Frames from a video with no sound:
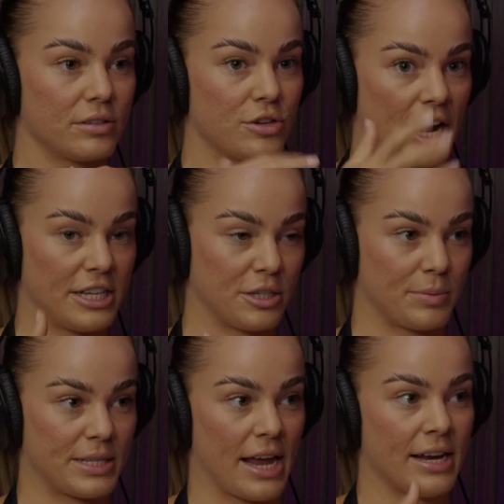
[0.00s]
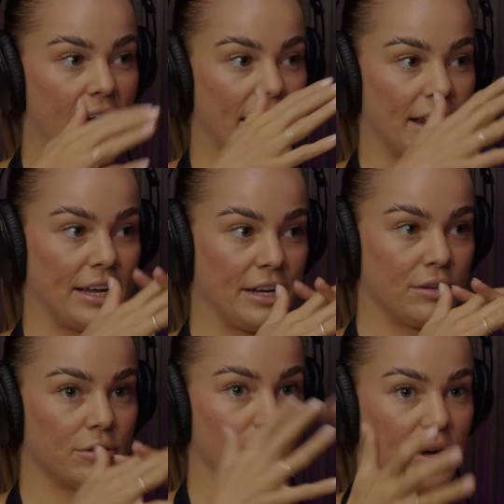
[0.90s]
96%. And it,
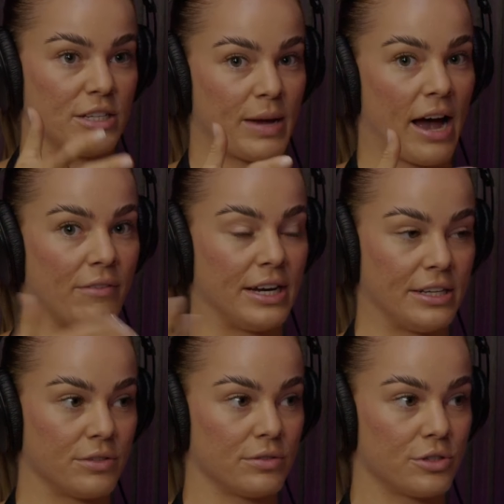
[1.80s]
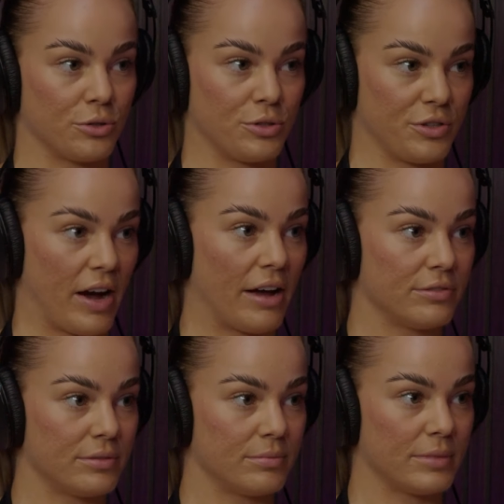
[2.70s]
the reason we have it is to
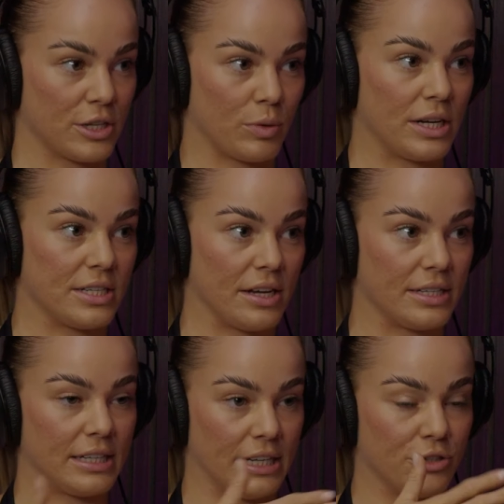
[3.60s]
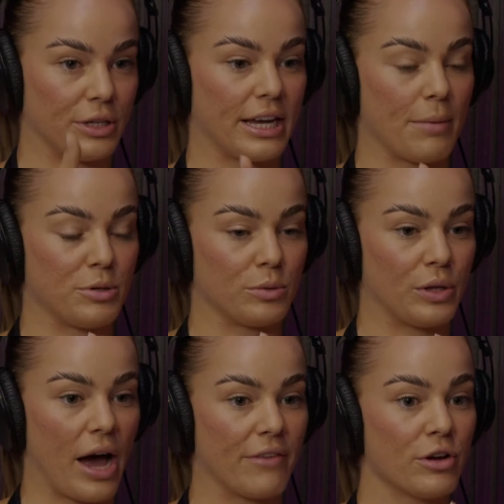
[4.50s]
survive. That's yeah. what it does. It literally keeps you
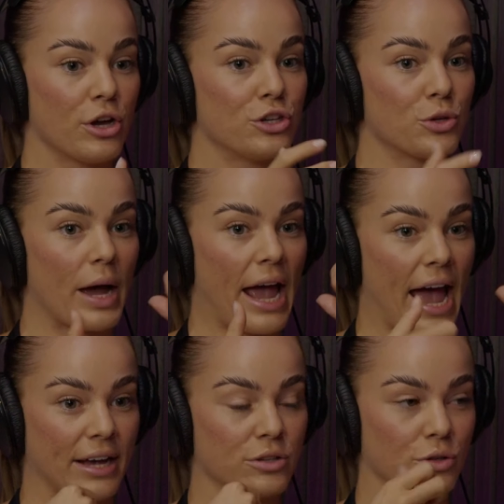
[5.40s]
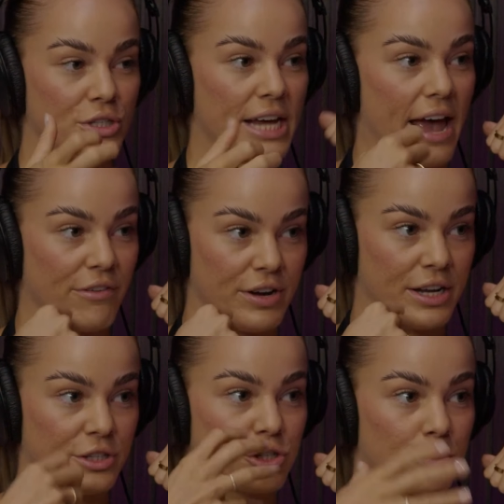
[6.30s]
alive. So it hangs on to
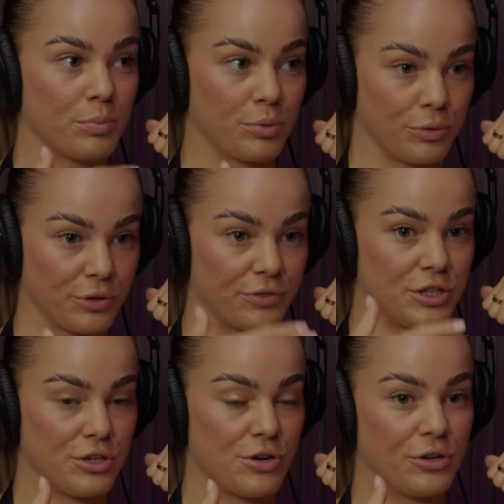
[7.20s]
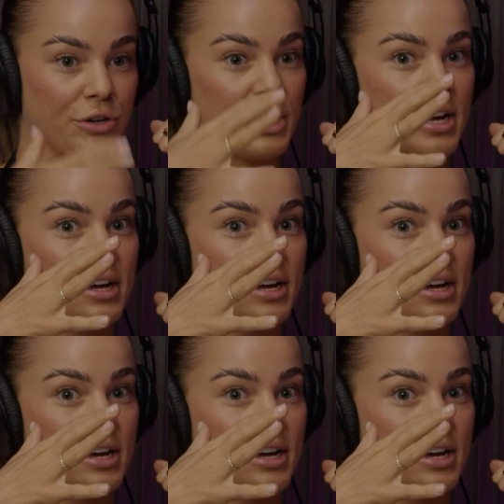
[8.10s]
evidence to prove to you